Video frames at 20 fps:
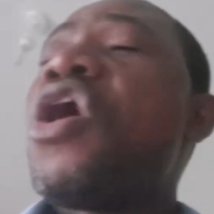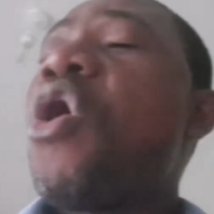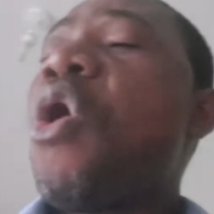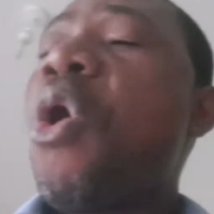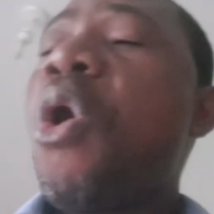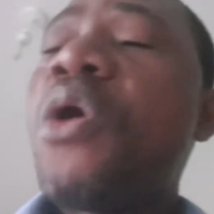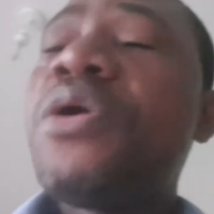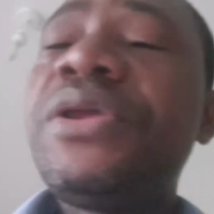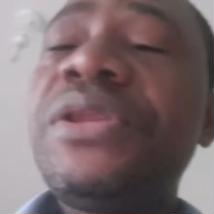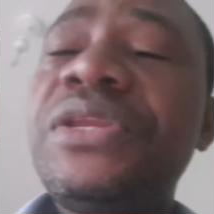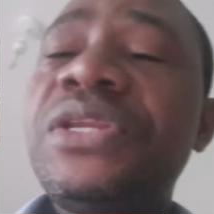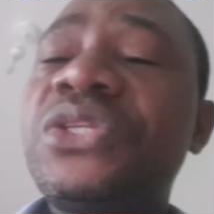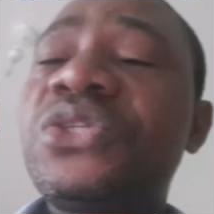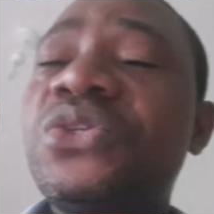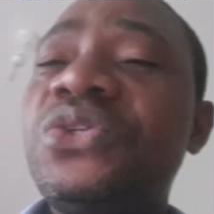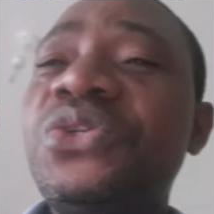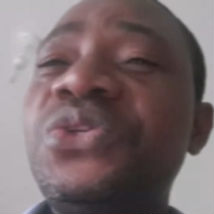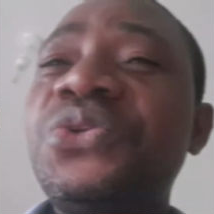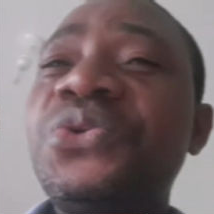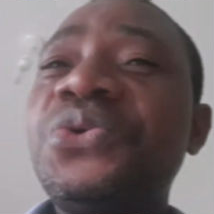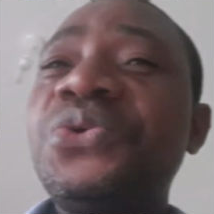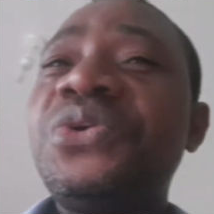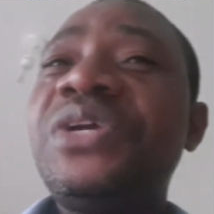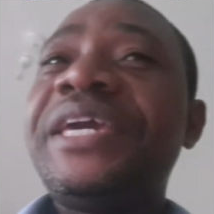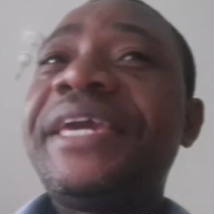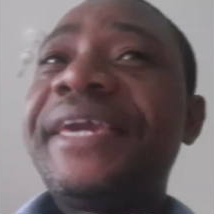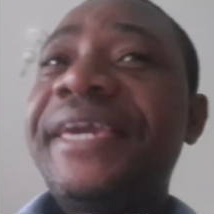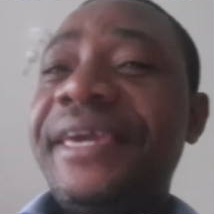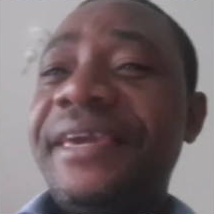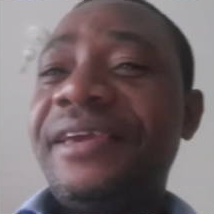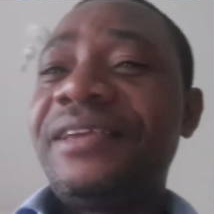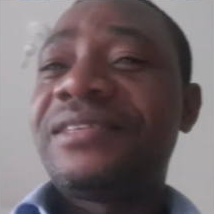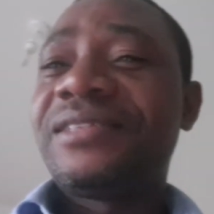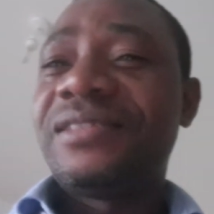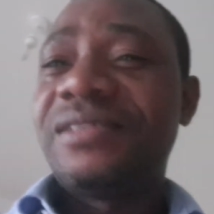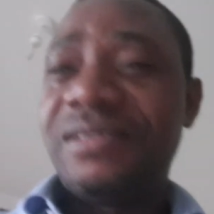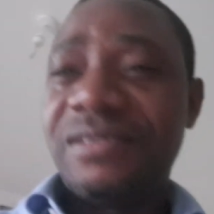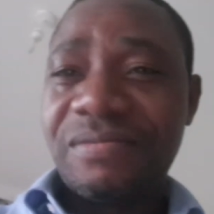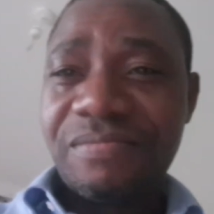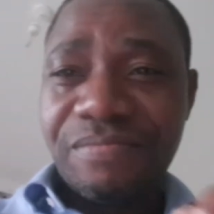All you need to do
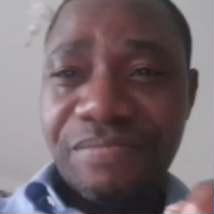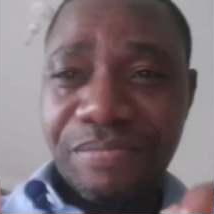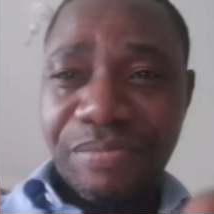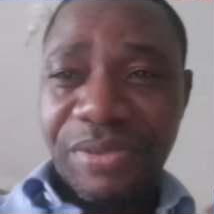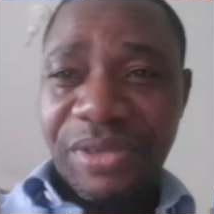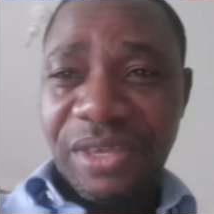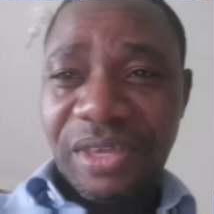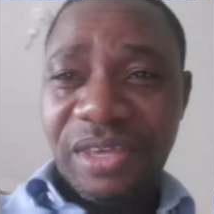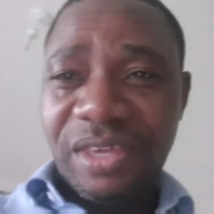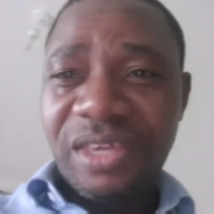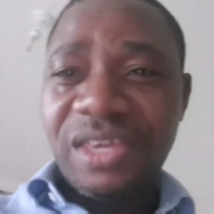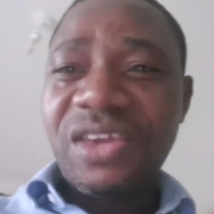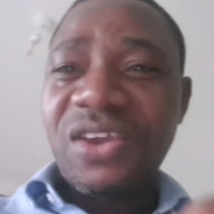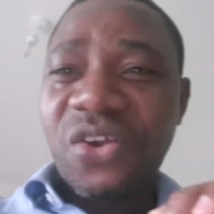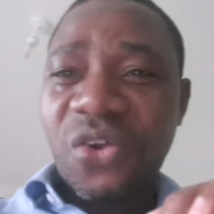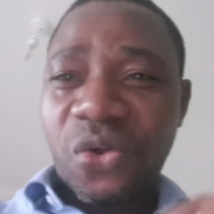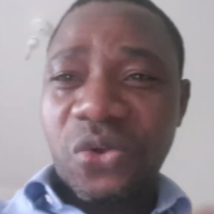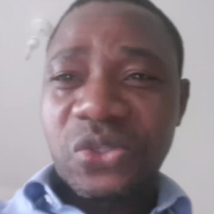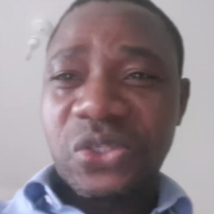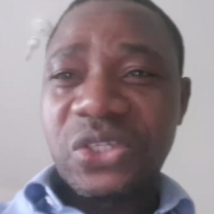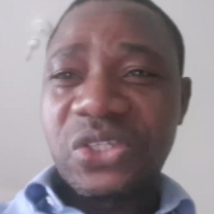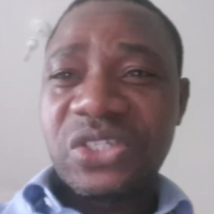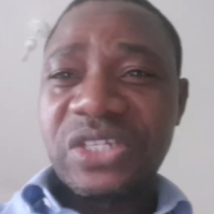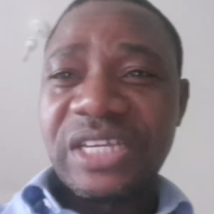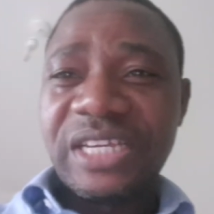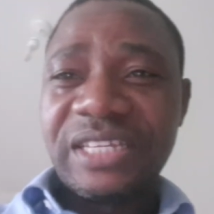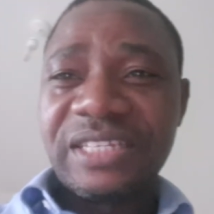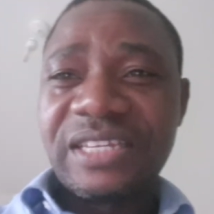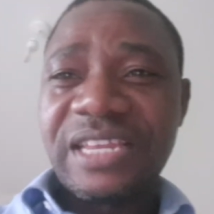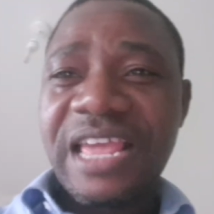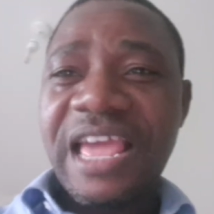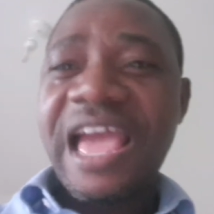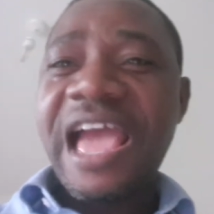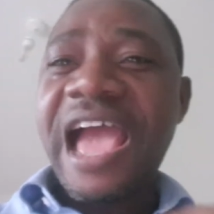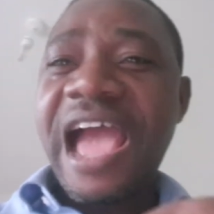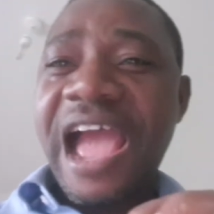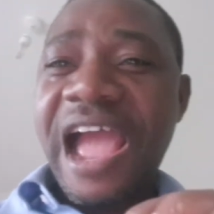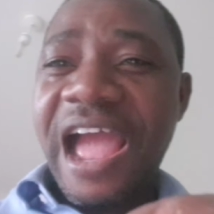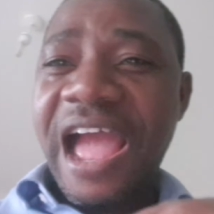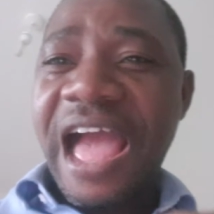is be consistent,
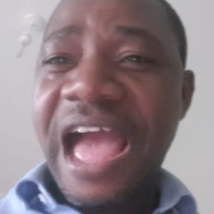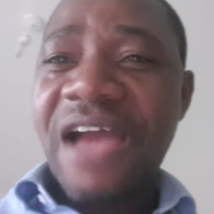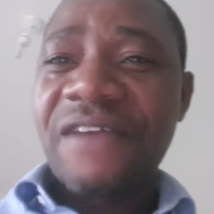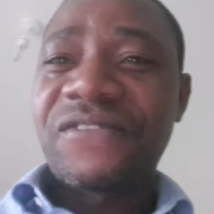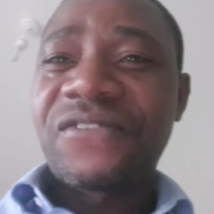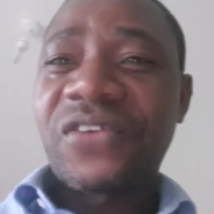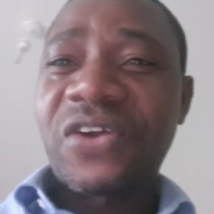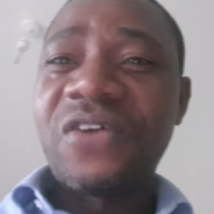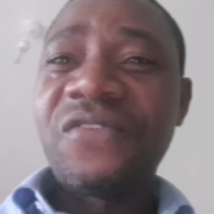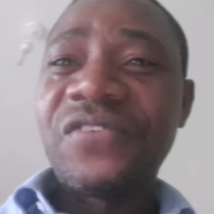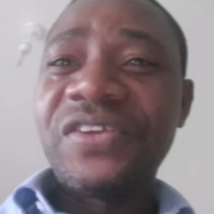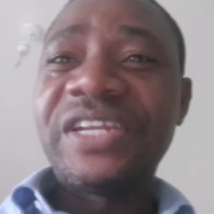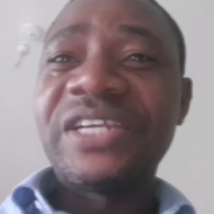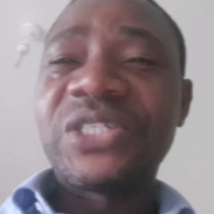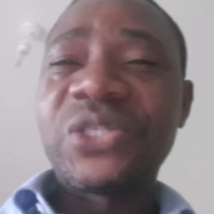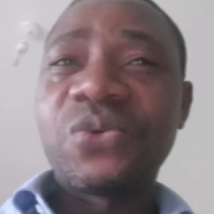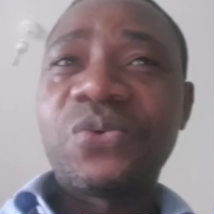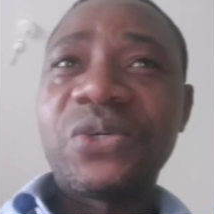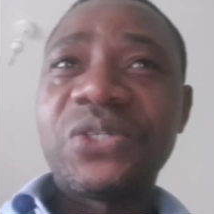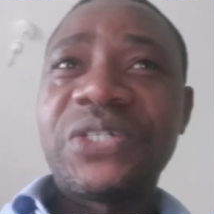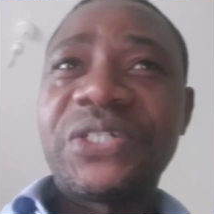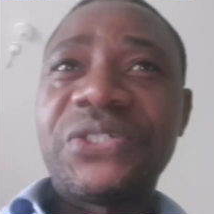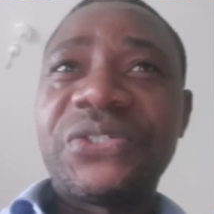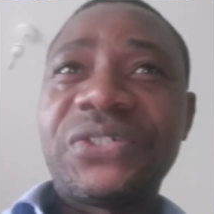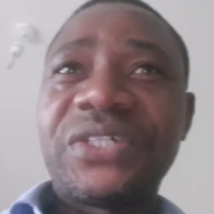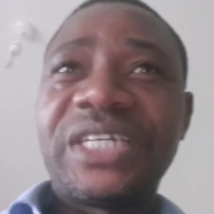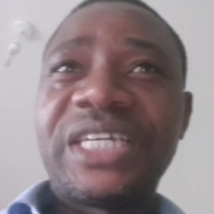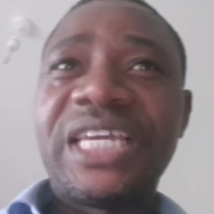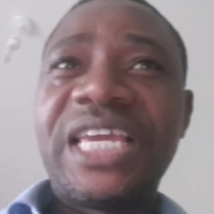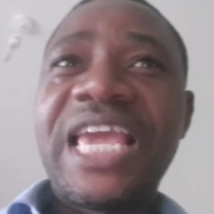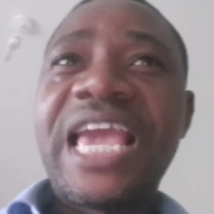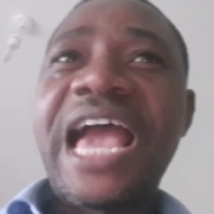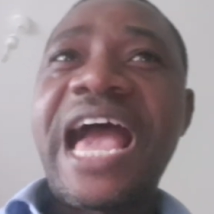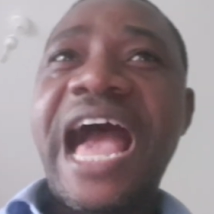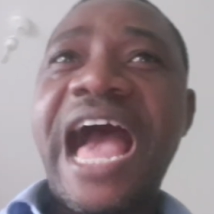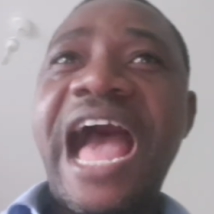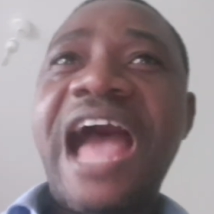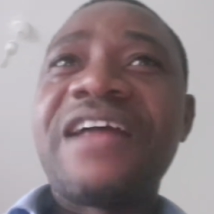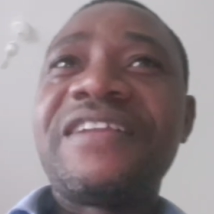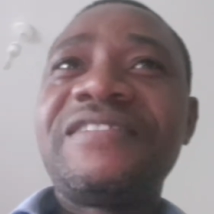have confidence in what you're doing,
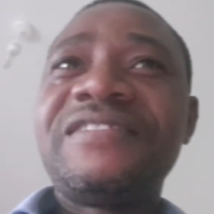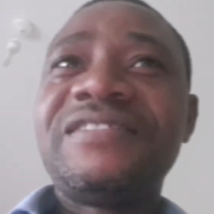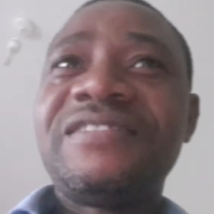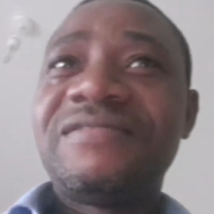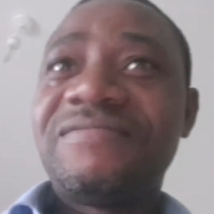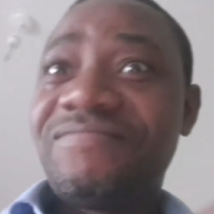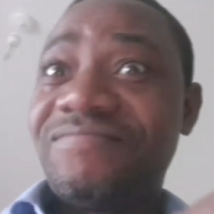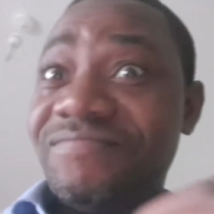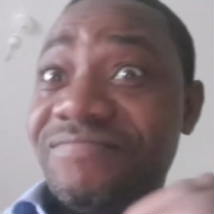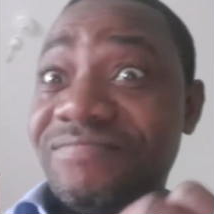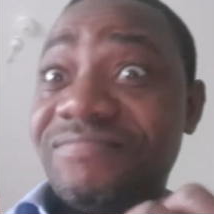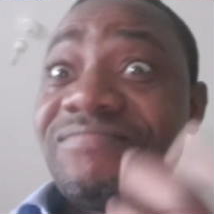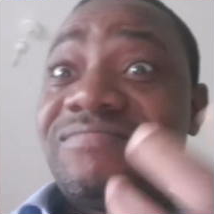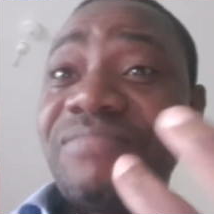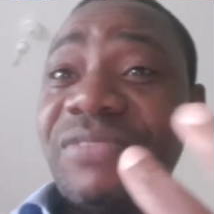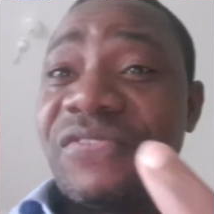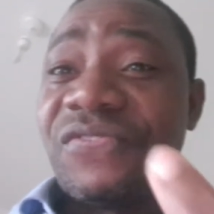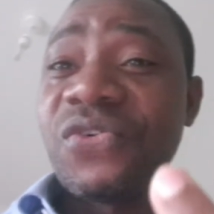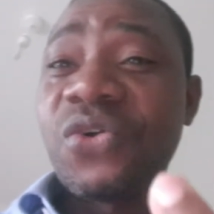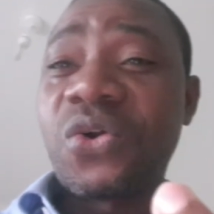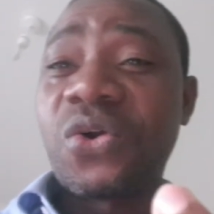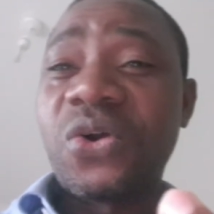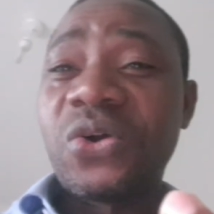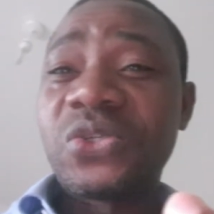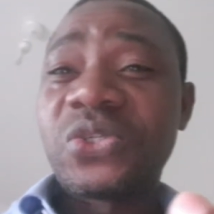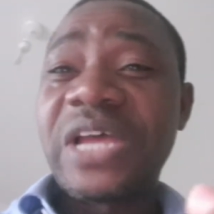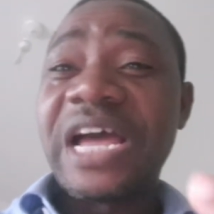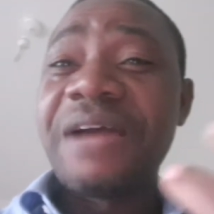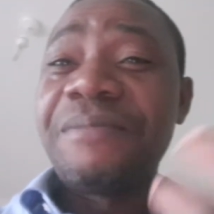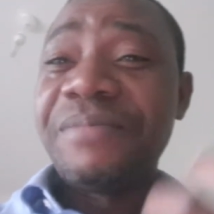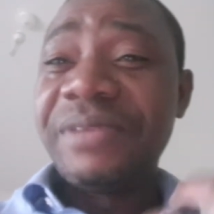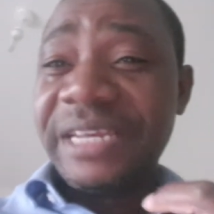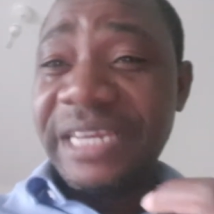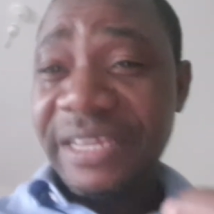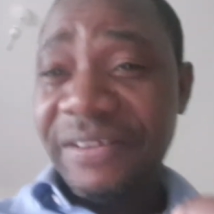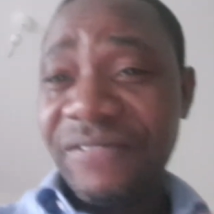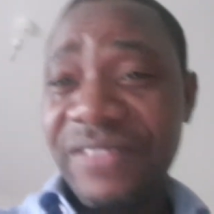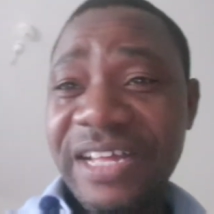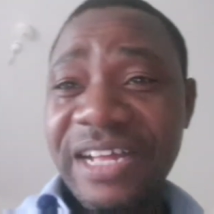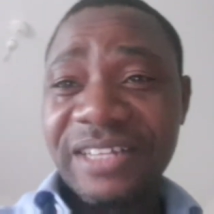and be focused, and
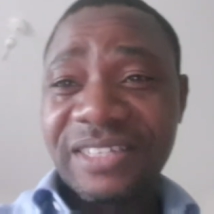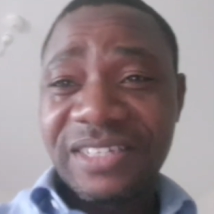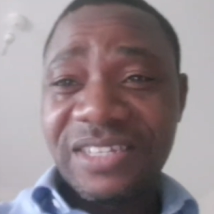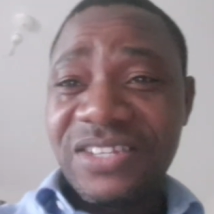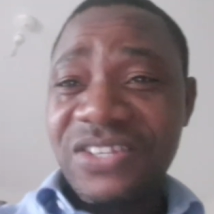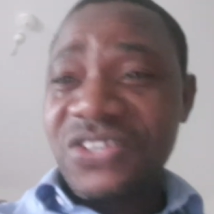believe that